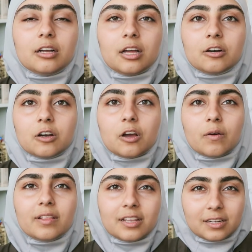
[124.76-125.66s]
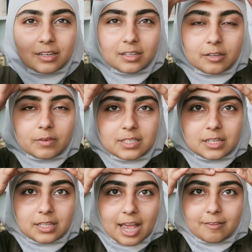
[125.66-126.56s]
I don't know. And then, what is
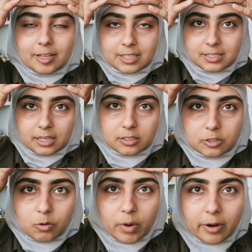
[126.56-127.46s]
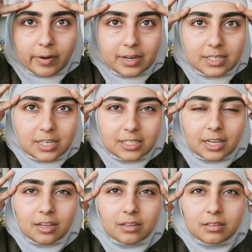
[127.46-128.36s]
it? They have, like, this, like, squaring
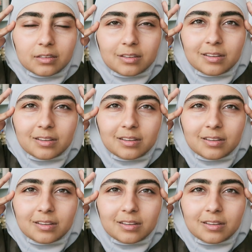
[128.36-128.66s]
detail.